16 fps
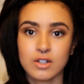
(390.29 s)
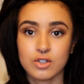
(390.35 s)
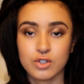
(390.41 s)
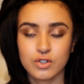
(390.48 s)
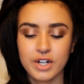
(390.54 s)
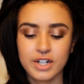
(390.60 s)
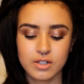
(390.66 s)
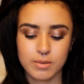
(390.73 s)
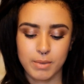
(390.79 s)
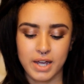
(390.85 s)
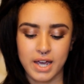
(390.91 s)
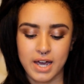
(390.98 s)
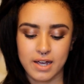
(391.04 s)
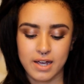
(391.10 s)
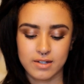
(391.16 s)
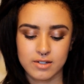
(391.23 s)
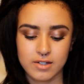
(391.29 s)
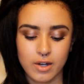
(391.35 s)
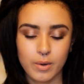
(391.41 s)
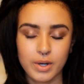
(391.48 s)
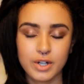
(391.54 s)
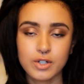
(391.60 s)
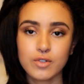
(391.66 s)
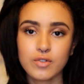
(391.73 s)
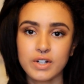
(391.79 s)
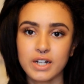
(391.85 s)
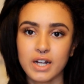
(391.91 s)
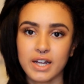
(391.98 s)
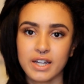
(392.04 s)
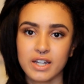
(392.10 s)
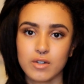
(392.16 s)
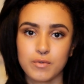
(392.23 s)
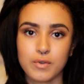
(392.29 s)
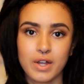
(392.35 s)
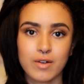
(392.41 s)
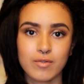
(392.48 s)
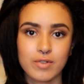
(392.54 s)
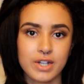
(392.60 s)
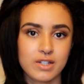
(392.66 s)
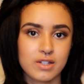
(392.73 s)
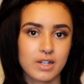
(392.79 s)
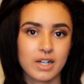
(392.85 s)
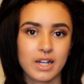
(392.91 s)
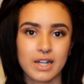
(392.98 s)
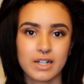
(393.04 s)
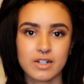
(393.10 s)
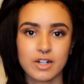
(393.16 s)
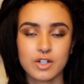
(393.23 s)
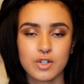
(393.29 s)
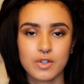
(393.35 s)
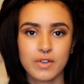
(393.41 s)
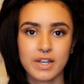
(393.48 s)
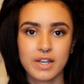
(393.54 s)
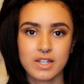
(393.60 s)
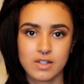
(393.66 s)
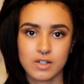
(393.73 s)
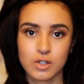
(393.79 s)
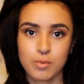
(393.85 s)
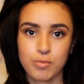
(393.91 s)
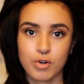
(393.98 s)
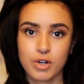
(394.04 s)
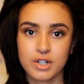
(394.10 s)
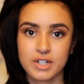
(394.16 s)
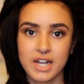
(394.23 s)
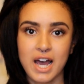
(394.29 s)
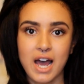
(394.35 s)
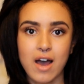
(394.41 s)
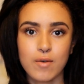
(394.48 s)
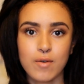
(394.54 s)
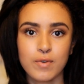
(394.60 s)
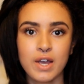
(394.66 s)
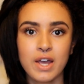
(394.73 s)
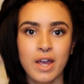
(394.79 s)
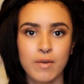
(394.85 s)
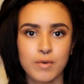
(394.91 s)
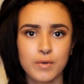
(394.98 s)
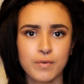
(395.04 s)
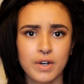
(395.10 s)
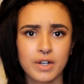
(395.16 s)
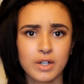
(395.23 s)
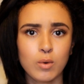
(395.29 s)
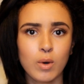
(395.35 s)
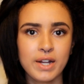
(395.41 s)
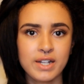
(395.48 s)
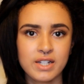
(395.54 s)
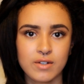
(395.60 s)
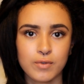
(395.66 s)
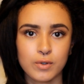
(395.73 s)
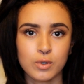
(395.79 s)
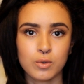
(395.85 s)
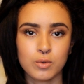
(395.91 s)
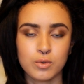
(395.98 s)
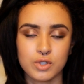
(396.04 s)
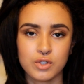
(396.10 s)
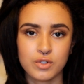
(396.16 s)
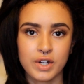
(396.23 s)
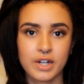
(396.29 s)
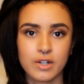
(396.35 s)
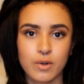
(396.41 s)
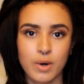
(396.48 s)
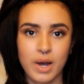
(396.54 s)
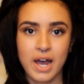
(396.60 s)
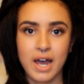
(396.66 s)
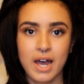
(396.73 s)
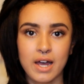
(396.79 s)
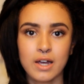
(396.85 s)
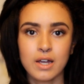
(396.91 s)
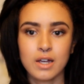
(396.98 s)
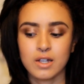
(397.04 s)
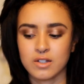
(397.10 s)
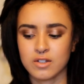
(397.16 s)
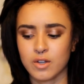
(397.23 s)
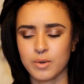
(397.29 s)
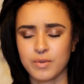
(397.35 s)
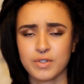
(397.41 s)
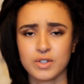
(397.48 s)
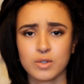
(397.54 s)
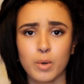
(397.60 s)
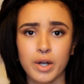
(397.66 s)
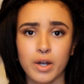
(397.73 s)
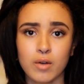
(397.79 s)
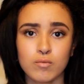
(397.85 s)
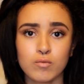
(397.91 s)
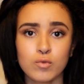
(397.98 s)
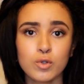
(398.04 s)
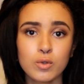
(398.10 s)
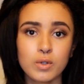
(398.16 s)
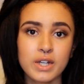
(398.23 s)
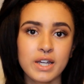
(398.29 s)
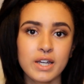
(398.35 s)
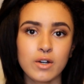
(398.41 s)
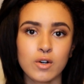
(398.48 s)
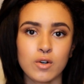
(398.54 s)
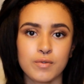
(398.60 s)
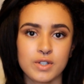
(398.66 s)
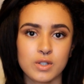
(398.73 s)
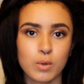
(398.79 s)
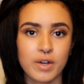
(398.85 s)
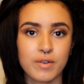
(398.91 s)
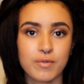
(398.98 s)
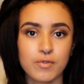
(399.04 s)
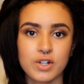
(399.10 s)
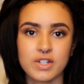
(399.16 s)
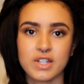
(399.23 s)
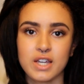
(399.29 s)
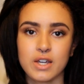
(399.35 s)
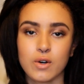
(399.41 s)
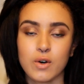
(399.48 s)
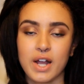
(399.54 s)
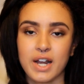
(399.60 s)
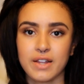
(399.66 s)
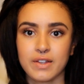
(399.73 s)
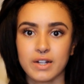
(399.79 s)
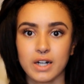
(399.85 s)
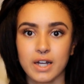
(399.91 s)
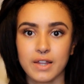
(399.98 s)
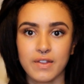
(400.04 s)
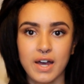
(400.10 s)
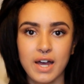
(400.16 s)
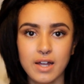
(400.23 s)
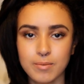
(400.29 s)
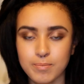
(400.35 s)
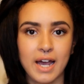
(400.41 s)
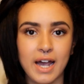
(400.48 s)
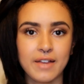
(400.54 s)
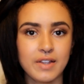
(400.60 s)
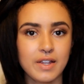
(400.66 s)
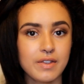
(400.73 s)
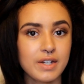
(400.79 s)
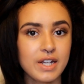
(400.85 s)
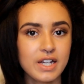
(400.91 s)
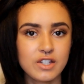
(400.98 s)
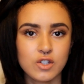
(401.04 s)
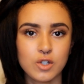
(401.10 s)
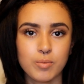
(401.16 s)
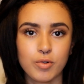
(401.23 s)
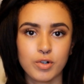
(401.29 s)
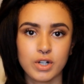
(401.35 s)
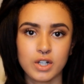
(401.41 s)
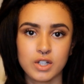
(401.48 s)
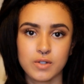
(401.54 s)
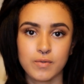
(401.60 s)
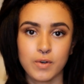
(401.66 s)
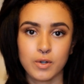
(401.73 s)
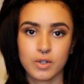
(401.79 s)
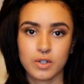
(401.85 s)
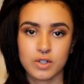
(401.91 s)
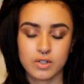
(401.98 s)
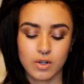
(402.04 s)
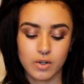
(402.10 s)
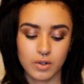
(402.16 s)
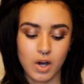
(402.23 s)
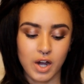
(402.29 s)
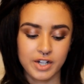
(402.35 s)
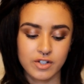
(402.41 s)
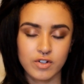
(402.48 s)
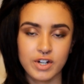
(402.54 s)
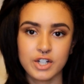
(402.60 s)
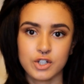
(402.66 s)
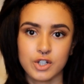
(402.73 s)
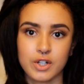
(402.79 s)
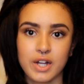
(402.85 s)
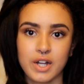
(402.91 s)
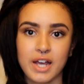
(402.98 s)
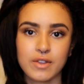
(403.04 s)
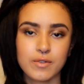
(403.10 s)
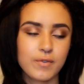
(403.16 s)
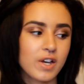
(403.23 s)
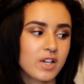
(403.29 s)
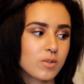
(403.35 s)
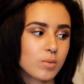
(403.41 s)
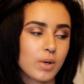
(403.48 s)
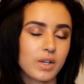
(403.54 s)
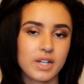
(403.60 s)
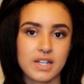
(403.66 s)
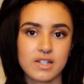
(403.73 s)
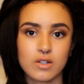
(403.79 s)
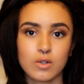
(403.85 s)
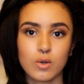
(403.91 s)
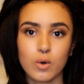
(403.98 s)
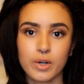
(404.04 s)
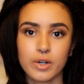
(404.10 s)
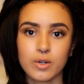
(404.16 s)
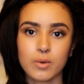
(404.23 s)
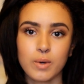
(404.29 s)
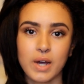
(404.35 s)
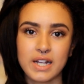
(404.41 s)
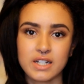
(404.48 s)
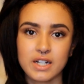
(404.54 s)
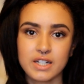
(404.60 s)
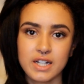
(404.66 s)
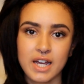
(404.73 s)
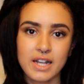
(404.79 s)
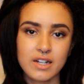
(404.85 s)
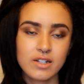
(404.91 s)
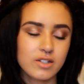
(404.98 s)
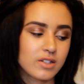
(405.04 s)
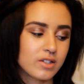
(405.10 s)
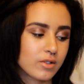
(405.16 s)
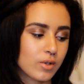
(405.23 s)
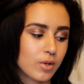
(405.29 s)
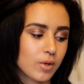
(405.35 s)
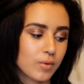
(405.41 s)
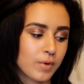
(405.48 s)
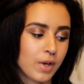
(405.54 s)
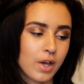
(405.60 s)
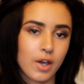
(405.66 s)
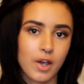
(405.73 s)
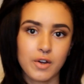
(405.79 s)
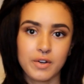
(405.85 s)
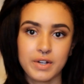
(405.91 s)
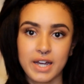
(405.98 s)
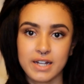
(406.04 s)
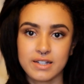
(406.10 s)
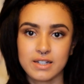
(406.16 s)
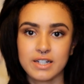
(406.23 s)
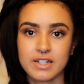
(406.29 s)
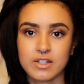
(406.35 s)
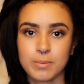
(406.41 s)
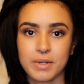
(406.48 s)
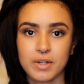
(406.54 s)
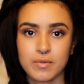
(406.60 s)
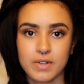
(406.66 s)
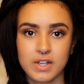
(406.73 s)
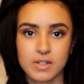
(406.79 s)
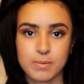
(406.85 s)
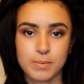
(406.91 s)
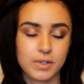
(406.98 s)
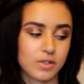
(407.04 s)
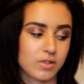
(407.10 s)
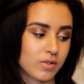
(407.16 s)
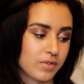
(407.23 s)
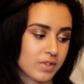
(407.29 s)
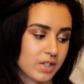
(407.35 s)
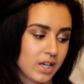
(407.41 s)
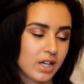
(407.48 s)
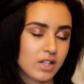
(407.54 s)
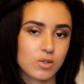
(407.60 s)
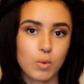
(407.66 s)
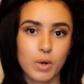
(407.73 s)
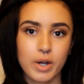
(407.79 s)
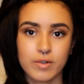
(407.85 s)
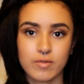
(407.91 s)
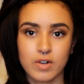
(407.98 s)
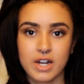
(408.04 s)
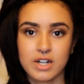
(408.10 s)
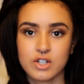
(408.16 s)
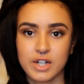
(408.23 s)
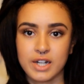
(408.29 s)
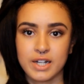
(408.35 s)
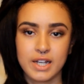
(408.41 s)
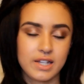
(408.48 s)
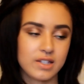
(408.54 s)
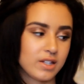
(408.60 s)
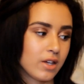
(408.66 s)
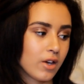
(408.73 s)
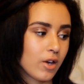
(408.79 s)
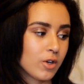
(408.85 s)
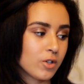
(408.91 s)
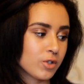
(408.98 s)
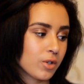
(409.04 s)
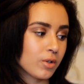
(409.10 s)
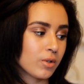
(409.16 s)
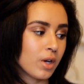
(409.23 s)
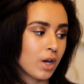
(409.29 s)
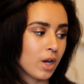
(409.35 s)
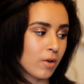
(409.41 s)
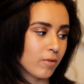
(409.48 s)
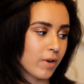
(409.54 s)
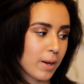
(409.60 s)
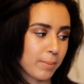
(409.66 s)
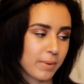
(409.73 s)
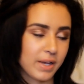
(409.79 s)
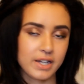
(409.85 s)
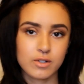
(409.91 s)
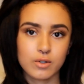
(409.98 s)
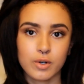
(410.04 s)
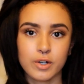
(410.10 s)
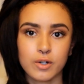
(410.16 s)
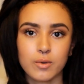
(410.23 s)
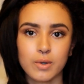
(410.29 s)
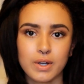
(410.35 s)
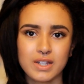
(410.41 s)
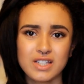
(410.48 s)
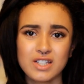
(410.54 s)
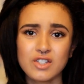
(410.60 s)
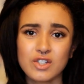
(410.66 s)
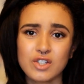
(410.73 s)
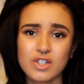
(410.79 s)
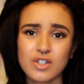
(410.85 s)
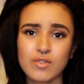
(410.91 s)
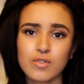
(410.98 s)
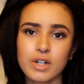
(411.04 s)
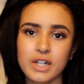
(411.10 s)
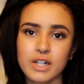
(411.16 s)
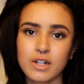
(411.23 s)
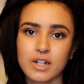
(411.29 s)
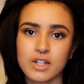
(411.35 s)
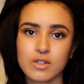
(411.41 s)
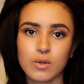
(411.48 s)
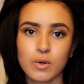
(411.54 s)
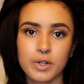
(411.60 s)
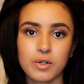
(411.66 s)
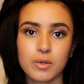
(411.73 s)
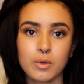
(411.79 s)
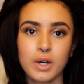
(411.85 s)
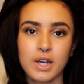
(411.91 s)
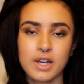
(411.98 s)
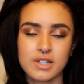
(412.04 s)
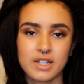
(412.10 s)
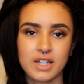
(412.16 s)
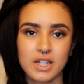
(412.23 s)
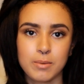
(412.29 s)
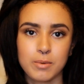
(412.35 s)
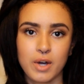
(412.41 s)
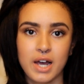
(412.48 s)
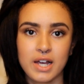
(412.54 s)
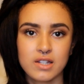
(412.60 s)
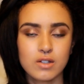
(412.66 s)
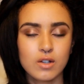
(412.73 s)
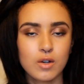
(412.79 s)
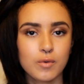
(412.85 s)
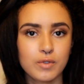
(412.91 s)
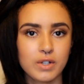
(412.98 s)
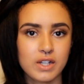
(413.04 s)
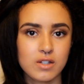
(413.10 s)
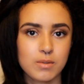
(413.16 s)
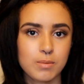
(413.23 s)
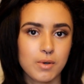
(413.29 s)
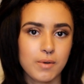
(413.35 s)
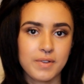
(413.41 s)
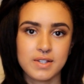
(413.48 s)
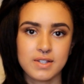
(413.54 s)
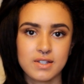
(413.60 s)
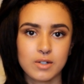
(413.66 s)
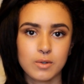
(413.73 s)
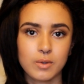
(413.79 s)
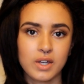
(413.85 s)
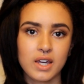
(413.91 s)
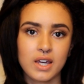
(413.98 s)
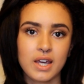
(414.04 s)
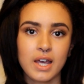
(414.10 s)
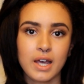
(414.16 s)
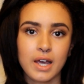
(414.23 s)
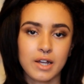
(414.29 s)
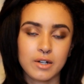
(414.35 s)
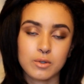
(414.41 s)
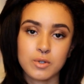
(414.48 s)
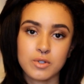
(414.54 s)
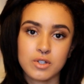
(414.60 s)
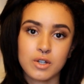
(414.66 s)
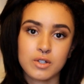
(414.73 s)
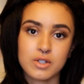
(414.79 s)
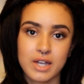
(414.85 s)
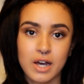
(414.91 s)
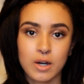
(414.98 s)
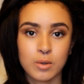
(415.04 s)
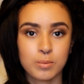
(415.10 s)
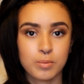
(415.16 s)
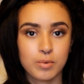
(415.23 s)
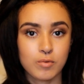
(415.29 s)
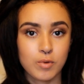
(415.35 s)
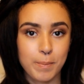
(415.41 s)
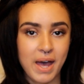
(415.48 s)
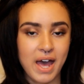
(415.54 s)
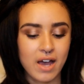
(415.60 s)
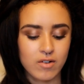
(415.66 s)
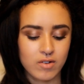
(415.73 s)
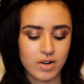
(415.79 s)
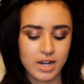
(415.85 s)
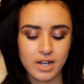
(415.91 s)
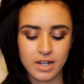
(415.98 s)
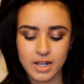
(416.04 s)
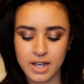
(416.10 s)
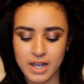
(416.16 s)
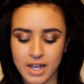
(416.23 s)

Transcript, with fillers: to straighten my hair. So I do really like it for that reason and I do think it's a good product to have if you find it quite difficult to straighten your hair. So if it's quite unruly or if it's quite frizzy or anything like that. And then the next two products focus on hydration and the first one is an oil and I tend to sort of only add a little bit of this because obviously it is quite rich and it is the Ojon Rare Blend Oil and this is just a really nice oil to keep your hair soft and smooth and silky and also to help repair it.